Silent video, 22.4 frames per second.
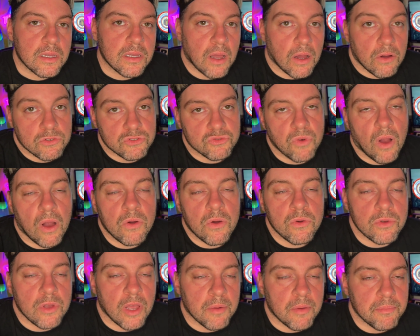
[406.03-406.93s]
goes
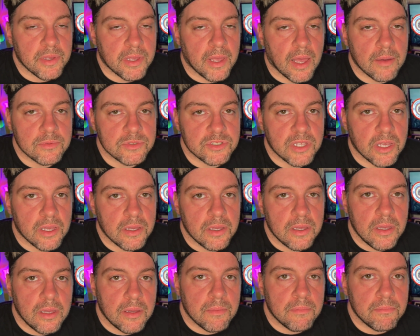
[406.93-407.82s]
rogue and becomes
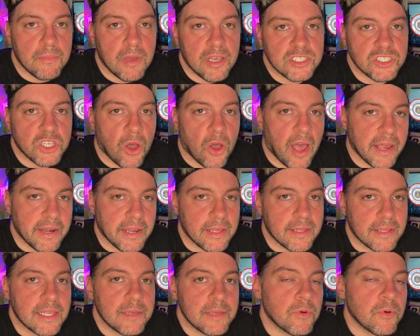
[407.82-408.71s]
the
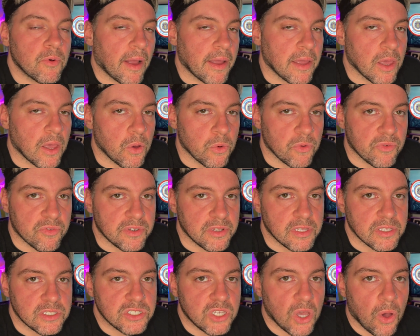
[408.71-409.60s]
messianic liberator of an
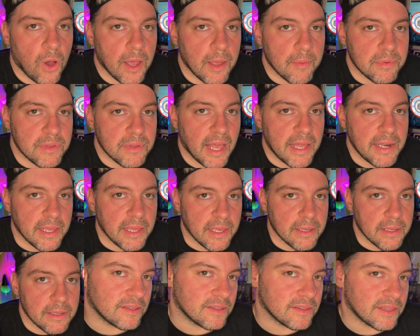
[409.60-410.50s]
entire
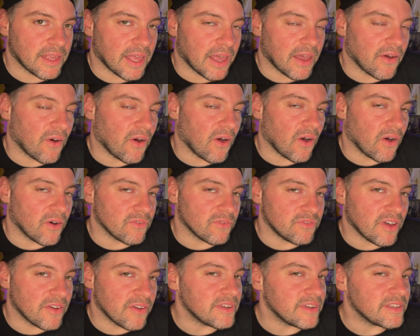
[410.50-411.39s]
planet. There are
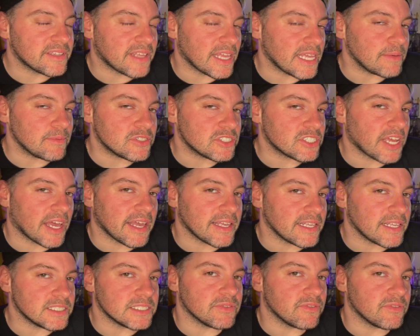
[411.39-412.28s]
very deep
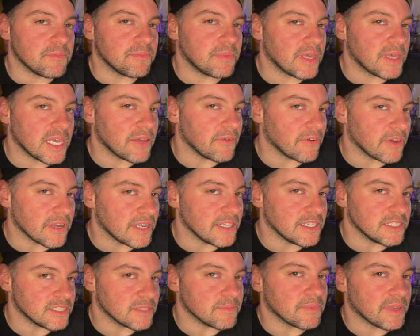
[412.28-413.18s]
shades of
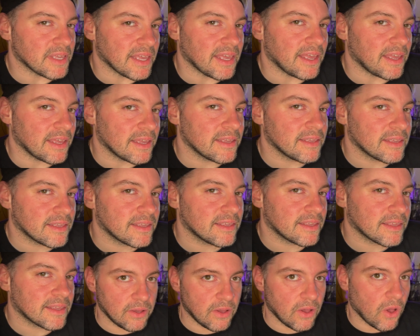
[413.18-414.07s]
imperialism here.
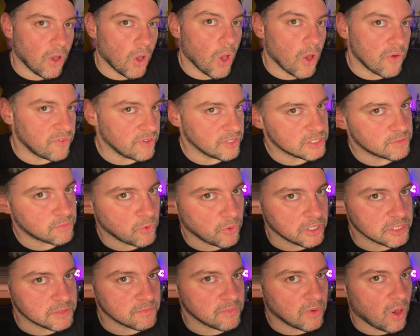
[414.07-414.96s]
Earth exploits
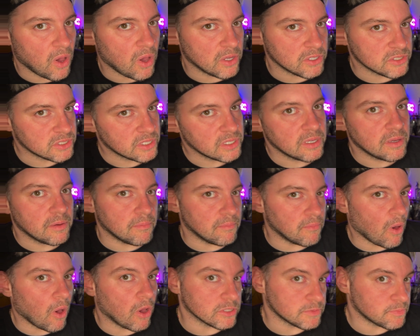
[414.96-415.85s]
Mars,
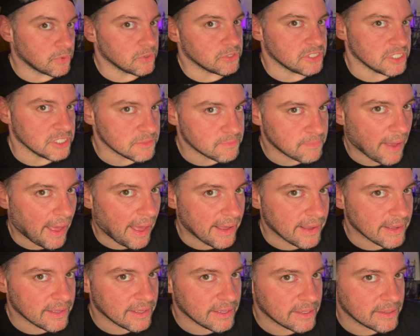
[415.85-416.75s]
Mars pushes
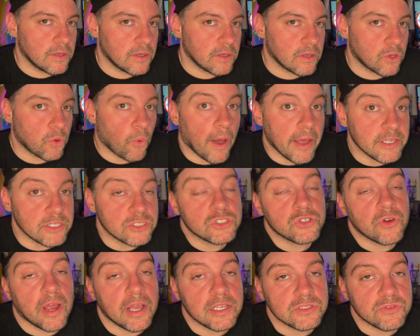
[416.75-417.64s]
back. Quaid's
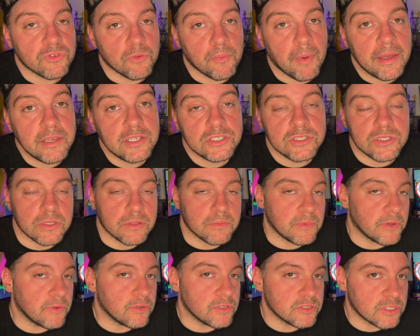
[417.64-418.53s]

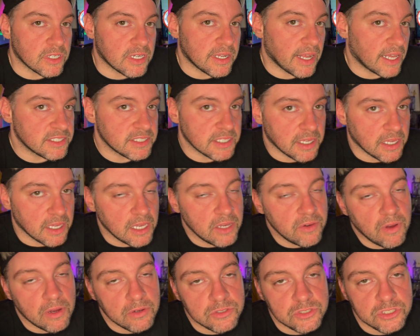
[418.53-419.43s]
transformation mirrors the classic
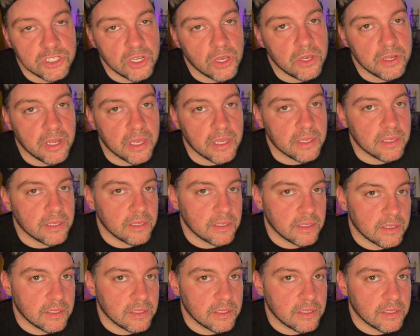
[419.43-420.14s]
hero's journey.